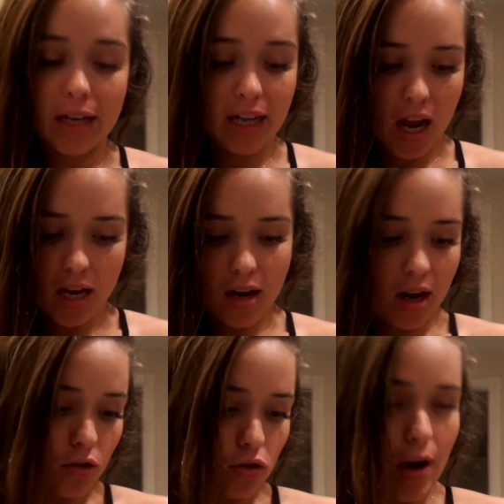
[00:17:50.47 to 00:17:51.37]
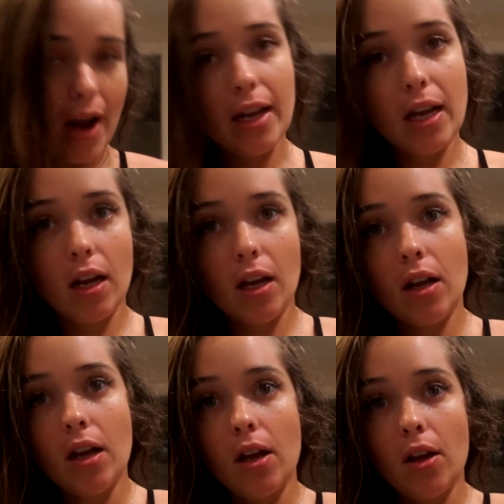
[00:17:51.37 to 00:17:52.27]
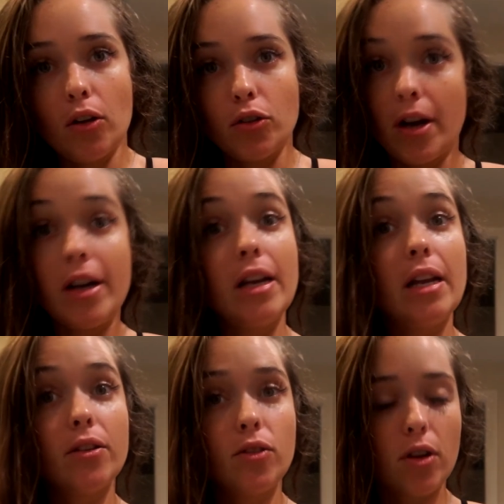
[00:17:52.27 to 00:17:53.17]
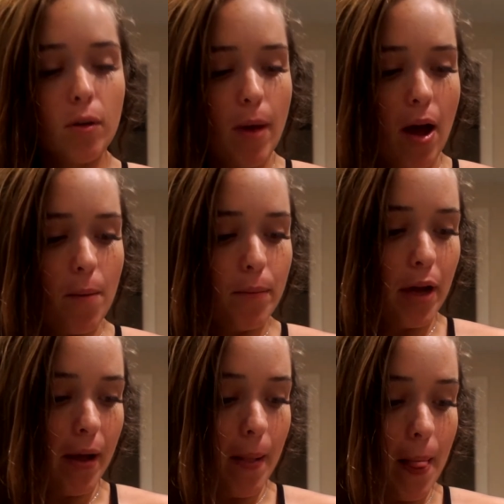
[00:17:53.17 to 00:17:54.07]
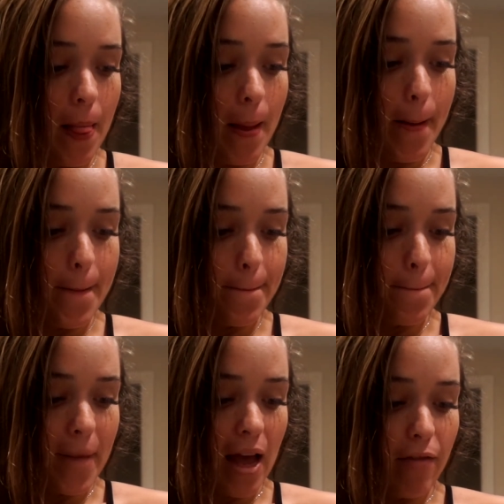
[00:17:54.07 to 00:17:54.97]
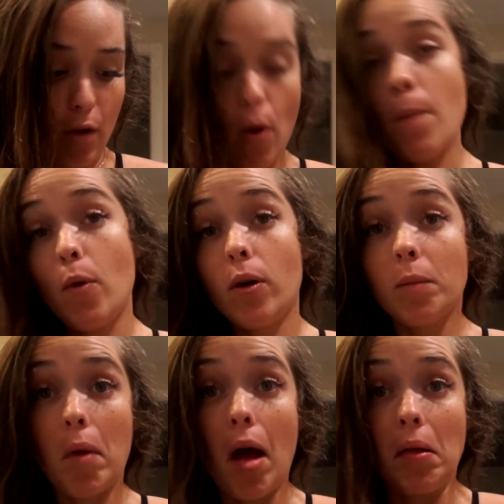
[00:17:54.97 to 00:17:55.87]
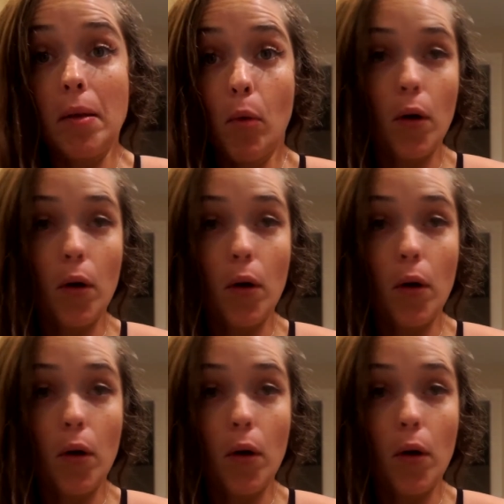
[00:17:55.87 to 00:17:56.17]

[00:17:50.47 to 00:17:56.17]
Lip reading: Again, not tracking or trying to eat a certain amount, but if I want more, I'll eat more.